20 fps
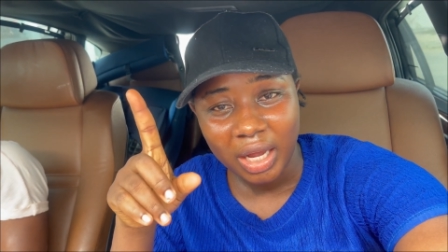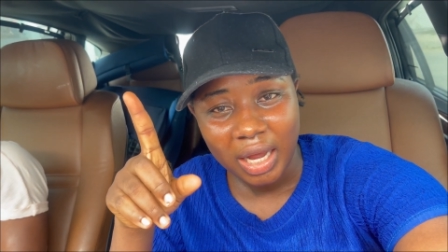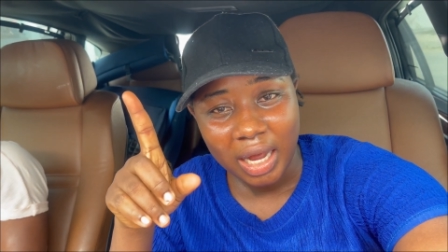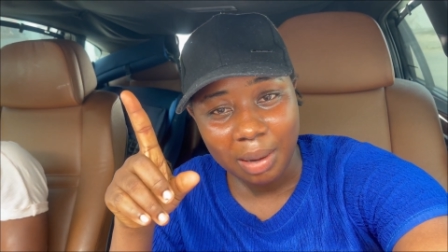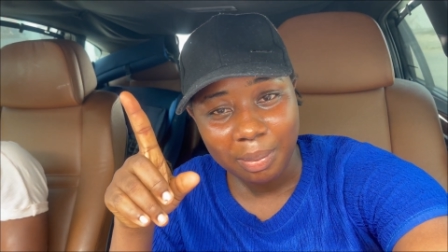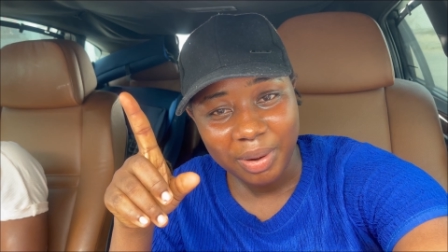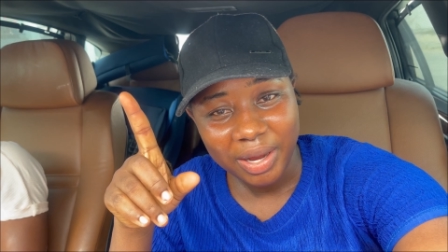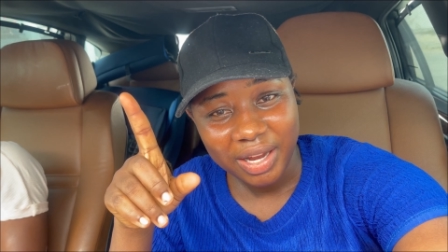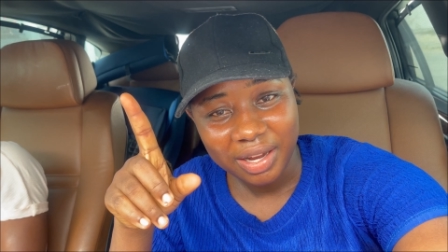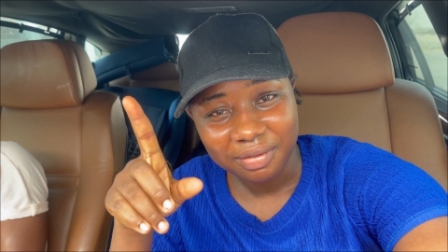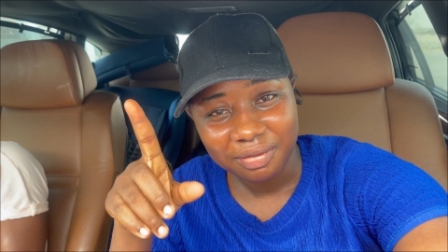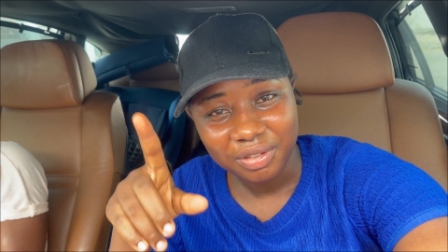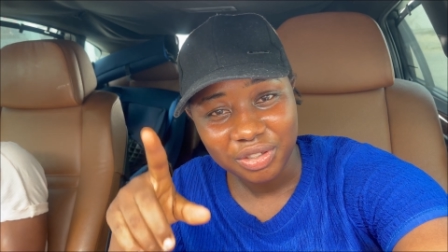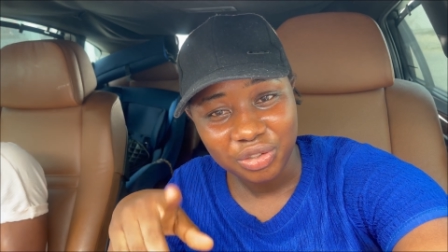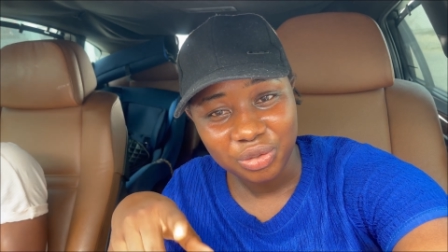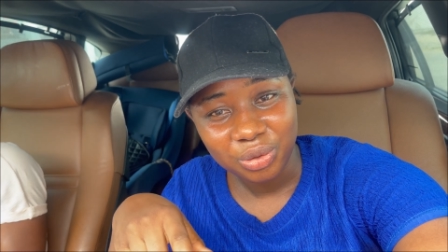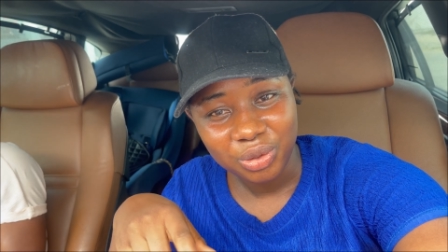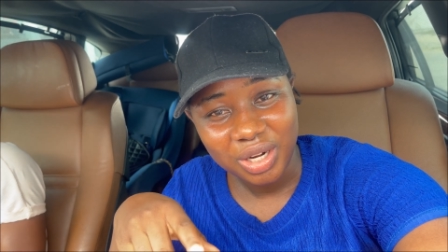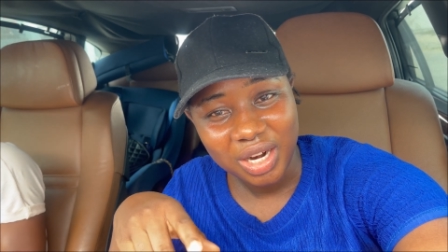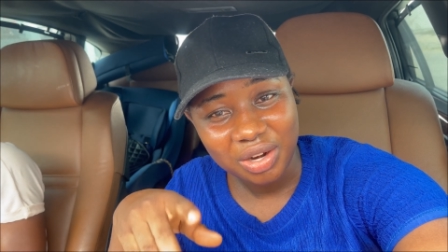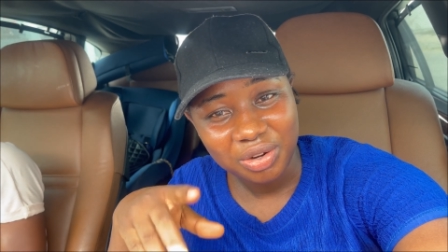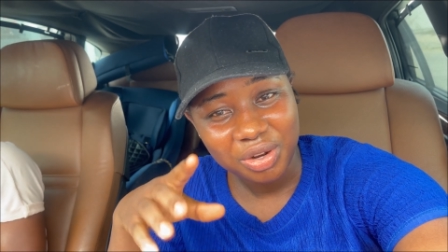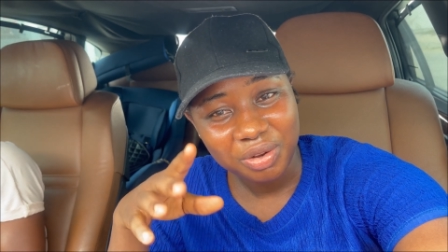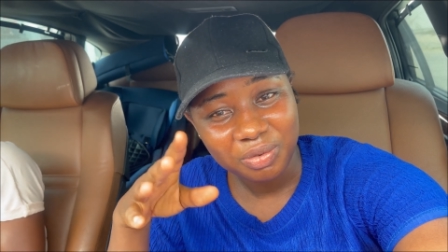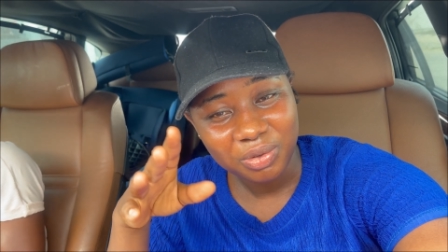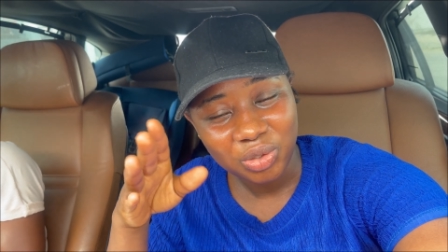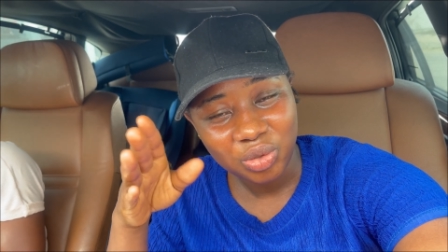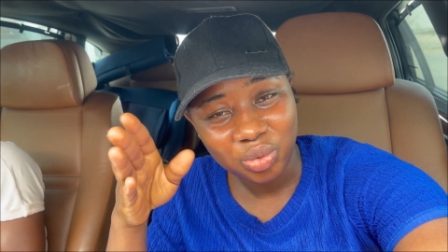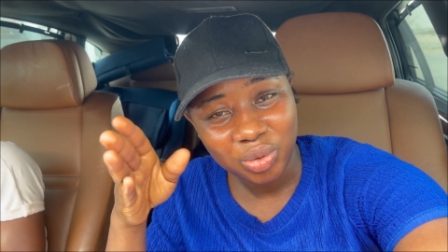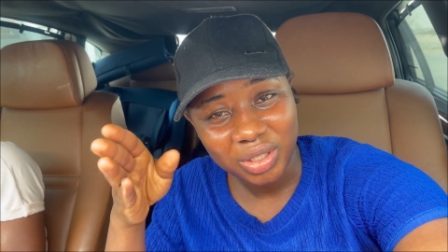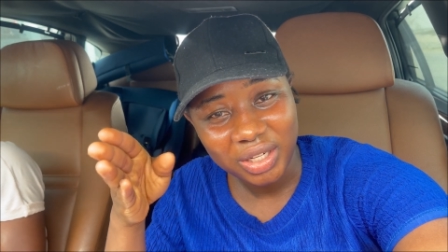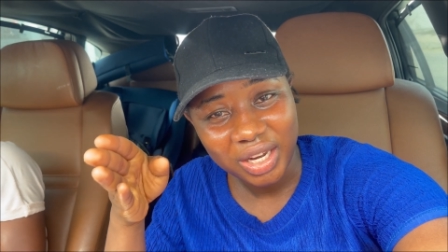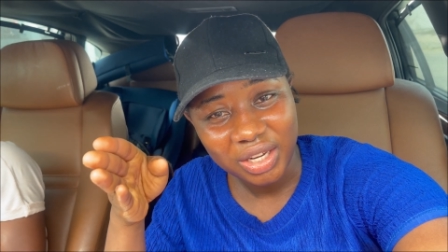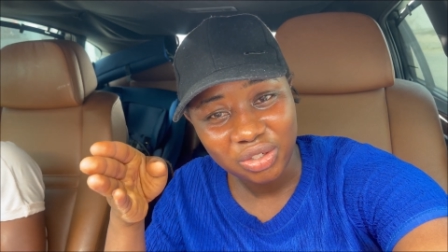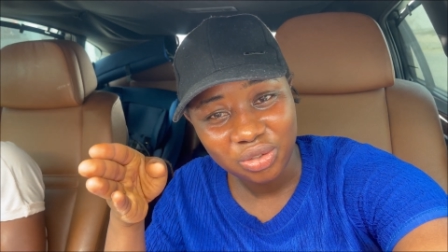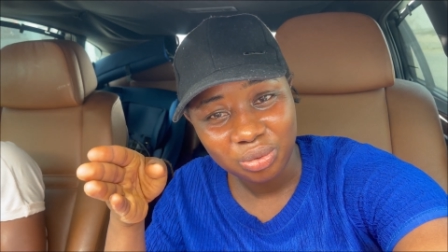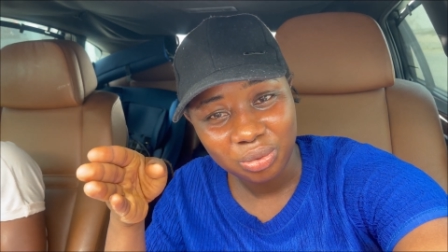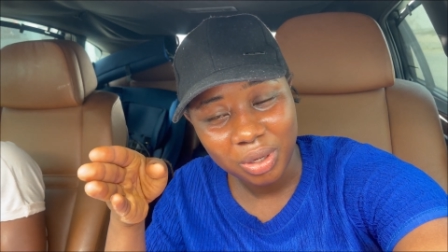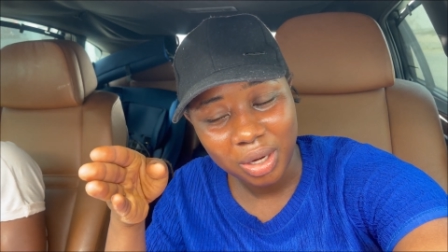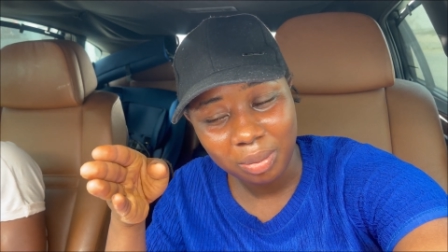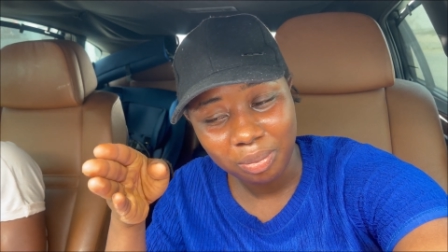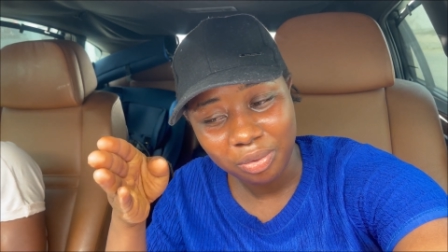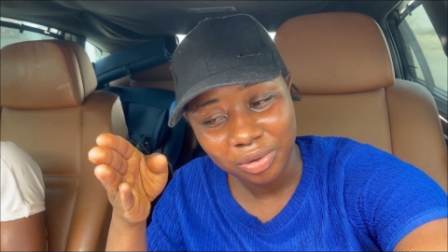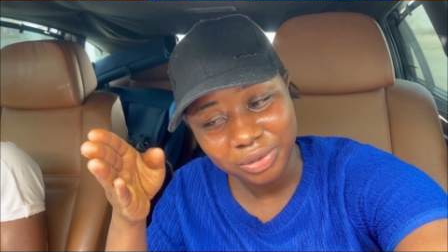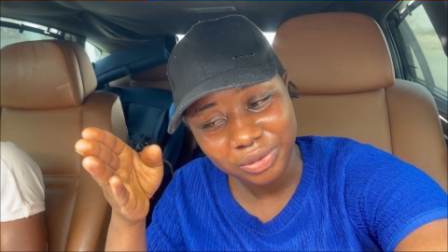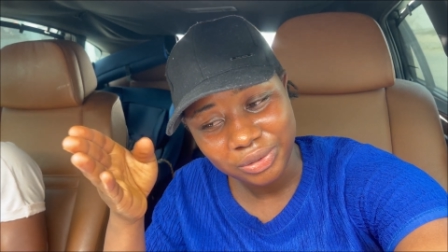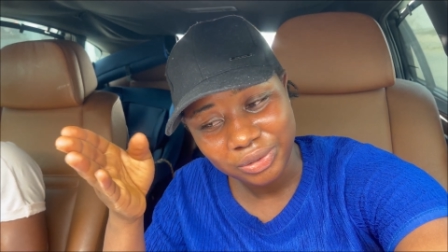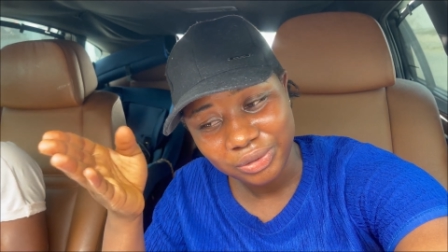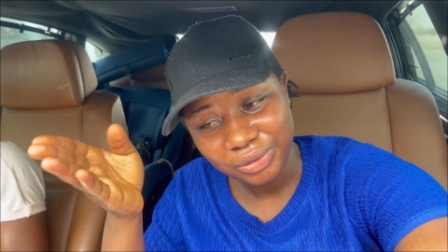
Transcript: I buy am finish, they are not even sweet like sugar, but